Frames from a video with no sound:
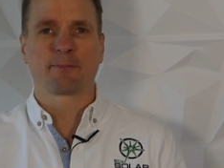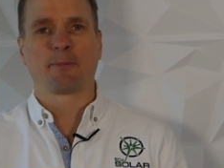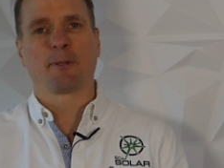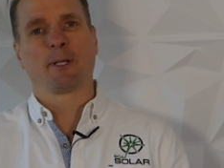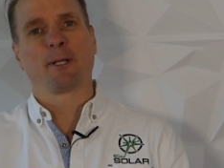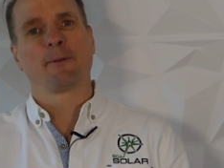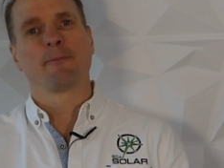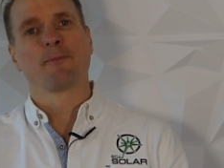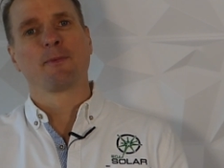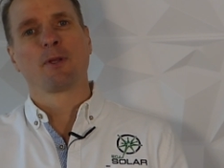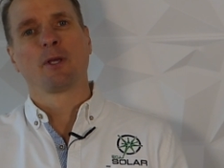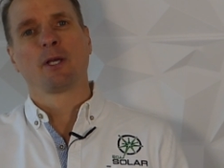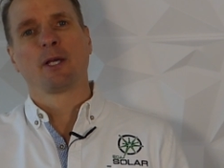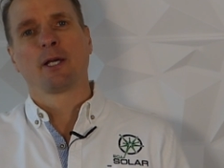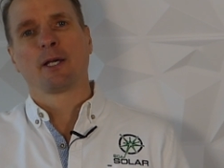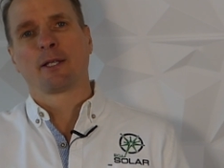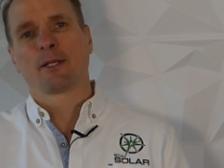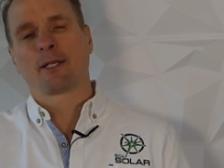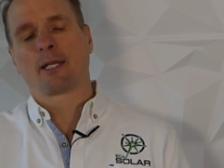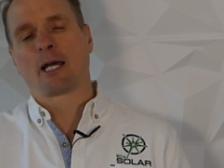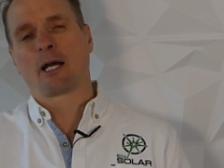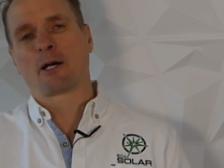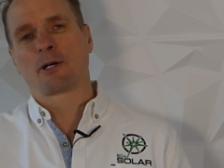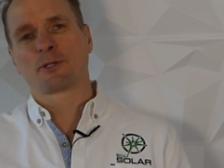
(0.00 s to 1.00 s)
But
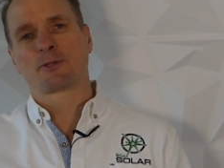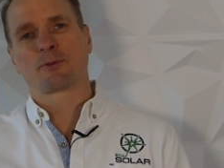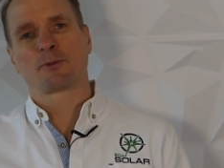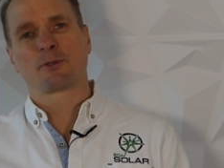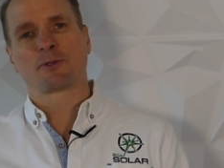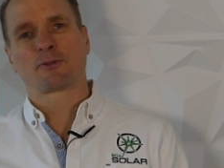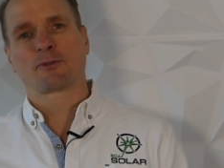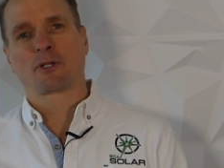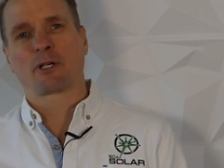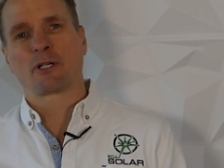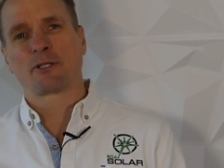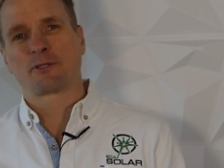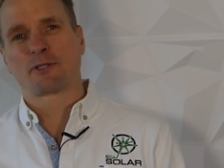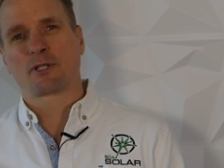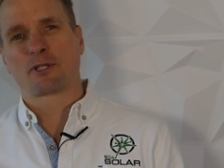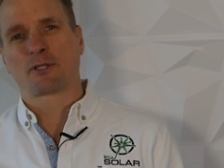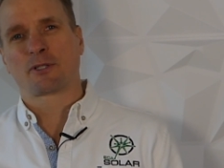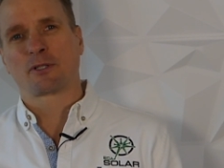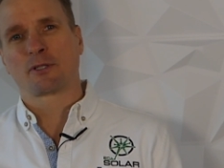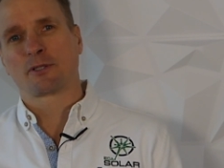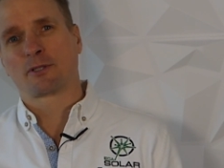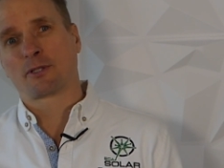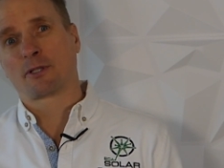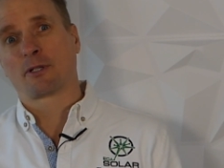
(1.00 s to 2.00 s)
now as we
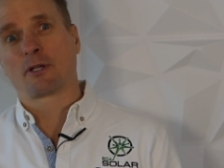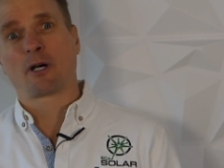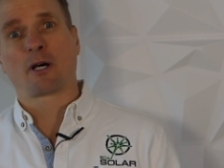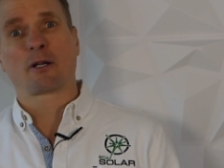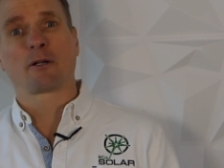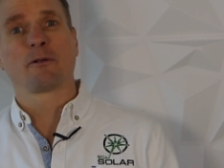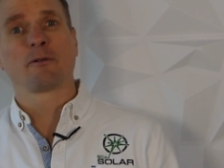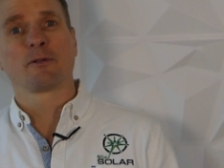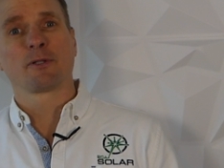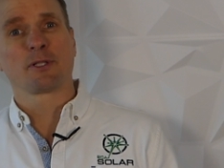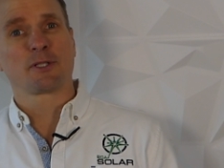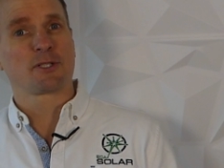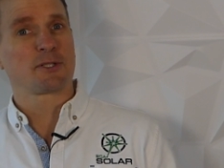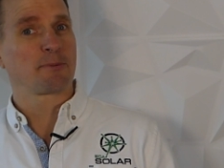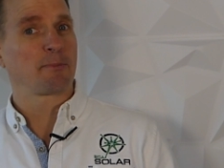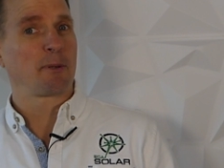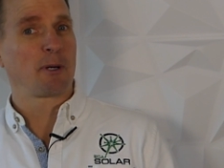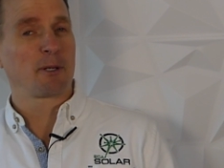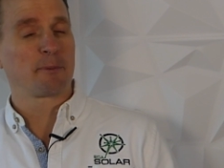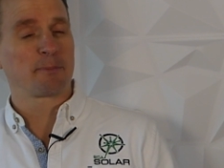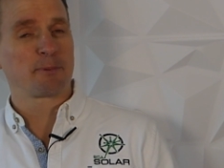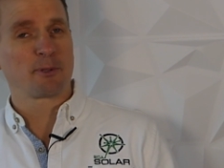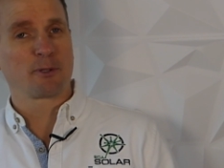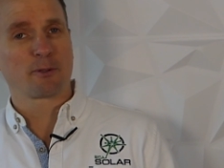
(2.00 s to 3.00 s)
transition to not only
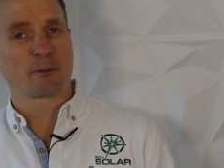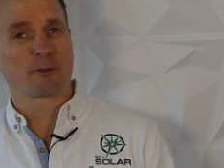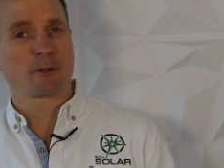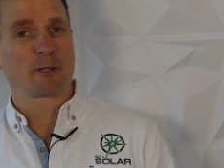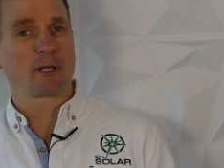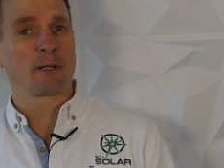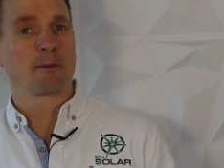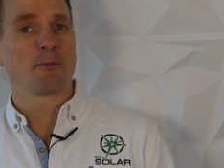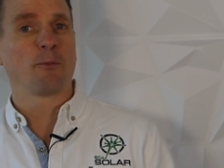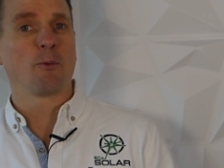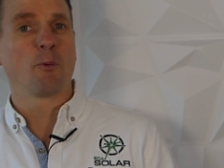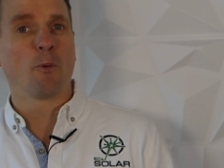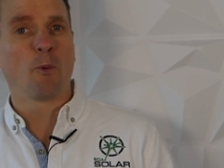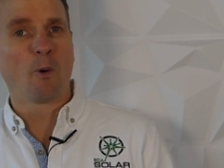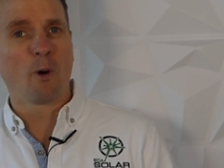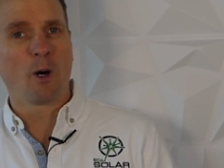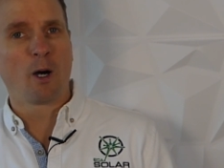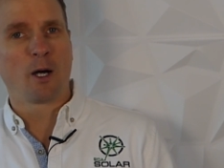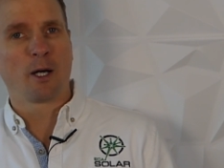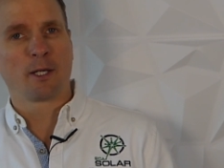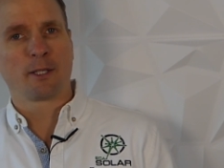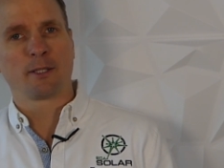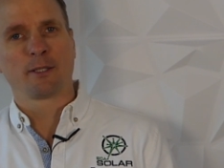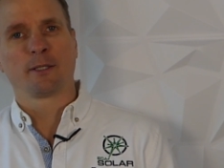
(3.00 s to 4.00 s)
Smart Program
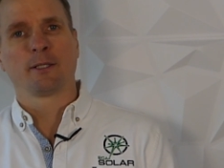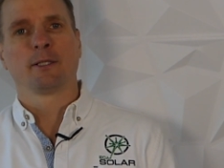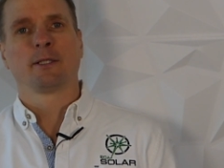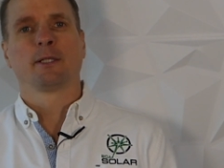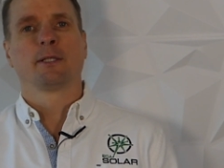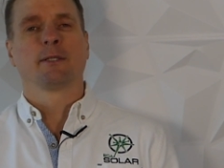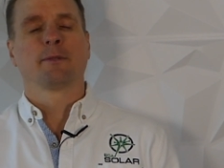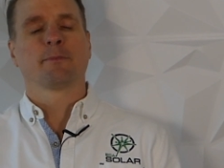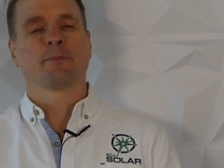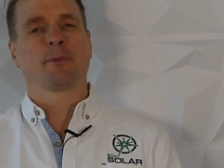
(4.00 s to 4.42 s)
1,